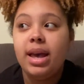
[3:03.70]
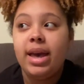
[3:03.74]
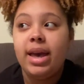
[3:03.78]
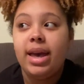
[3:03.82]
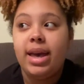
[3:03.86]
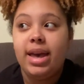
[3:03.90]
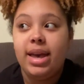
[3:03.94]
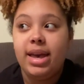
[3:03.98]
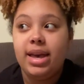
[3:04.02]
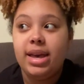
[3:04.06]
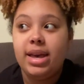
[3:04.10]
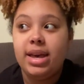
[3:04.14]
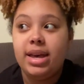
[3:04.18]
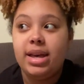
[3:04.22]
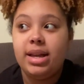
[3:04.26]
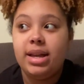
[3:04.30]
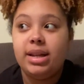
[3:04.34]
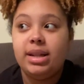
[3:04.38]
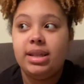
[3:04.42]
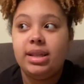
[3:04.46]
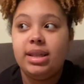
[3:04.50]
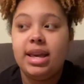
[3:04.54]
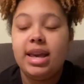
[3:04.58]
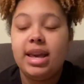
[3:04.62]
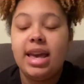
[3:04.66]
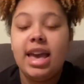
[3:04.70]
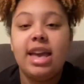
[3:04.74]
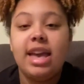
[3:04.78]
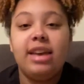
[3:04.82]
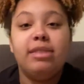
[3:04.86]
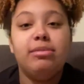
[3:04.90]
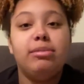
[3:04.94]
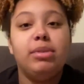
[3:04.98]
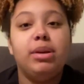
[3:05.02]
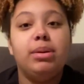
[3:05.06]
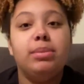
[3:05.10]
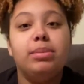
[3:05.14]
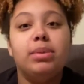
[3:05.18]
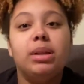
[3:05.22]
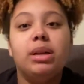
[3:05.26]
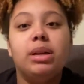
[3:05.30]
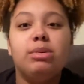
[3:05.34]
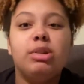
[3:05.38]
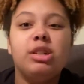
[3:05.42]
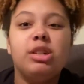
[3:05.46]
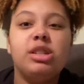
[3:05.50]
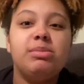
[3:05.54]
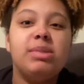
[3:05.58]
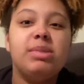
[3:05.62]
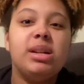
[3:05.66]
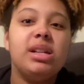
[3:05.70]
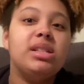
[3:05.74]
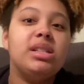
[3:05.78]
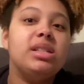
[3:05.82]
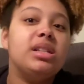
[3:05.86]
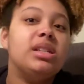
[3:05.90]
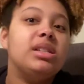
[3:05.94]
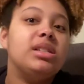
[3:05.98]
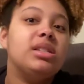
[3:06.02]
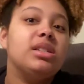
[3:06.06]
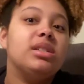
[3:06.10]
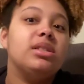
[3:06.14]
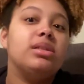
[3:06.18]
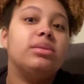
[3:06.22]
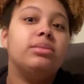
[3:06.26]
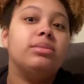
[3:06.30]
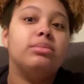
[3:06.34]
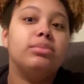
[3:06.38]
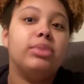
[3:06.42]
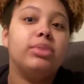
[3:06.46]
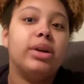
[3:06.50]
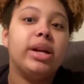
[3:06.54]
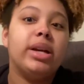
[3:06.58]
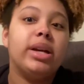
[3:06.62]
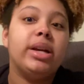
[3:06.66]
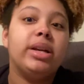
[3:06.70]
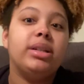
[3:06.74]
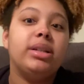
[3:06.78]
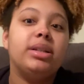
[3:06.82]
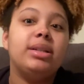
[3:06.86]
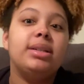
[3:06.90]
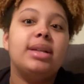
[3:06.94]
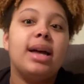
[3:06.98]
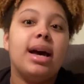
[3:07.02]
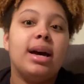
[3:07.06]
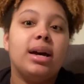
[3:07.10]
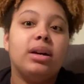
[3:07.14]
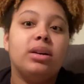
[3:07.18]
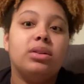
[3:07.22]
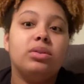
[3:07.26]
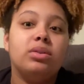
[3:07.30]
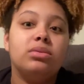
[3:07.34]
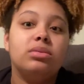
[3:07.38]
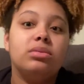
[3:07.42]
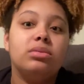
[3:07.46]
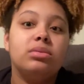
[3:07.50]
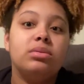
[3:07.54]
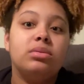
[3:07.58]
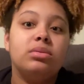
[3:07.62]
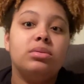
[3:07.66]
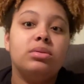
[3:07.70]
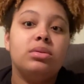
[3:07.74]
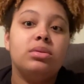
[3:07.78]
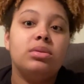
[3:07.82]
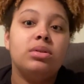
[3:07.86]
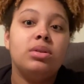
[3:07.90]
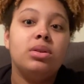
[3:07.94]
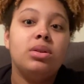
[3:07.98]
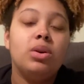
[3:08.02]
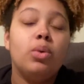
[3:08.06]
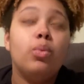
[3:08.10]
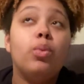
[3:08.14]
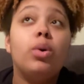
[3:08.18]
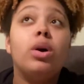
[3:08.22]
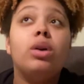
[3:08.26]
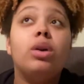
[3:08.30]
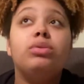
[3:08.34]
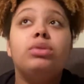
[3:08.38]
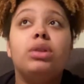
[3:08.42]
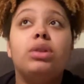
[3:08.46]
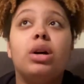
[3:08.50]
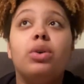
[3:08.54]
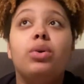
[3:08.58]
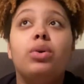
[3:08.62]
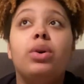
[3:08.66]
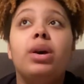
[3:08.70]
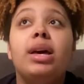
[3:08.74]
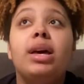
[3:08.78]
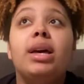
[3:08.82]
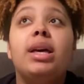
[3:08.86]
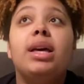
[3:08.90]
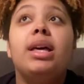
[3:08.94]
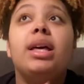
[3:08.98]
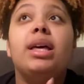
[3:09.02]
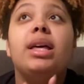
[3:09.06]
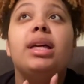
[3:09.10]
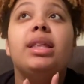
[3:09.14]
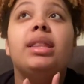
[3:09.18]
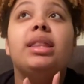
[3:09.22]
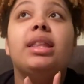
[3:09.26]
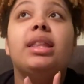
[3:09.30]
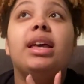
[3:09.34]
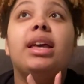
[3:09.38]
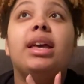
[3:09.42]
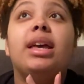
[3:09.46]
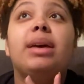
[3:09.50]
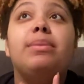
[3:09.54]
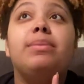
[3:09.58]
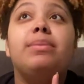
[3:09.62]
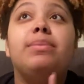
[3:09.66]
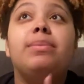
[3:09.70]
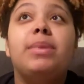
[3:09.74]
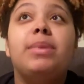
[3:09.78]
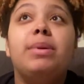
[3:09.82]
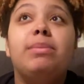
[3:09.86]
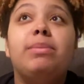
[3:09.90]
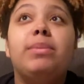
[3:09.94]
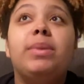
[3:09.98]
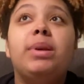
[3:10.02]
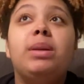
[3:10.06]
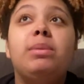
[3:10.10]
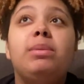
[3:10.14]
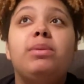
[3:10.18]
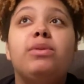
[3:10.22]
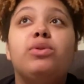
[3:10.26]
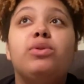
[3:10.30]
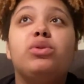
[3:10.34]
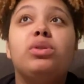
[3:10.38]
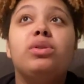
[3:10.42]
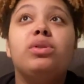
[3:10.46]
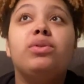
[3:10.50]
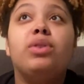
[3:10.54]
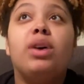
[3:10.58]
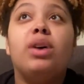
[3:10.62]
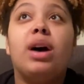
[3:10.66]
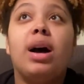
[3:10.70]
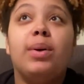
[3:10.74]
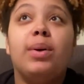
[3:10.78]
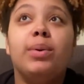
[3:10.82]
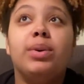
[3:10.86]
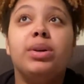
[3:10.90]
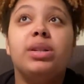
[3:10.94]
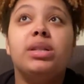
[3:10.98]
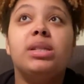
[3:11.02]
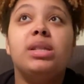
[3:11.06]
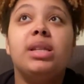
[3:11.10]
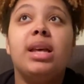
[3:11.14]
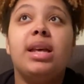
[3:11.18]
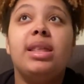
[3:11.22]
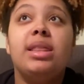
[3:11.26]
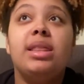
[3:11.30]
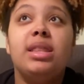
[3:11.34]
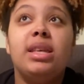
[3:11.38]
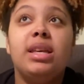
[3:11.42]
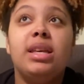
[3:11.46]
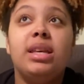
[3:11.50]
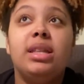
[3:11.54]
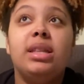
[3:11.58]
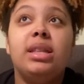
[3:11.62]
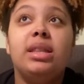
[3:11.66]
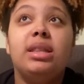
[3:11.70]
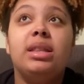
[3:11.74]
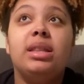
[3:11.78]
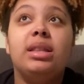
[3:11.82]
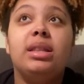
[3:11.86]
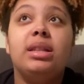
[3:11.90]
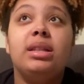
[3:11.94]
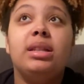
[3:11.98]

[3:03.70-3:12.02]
And they gave me blood pressure medicine to bring it down. Well, no, they admitted me for 24 hours, and then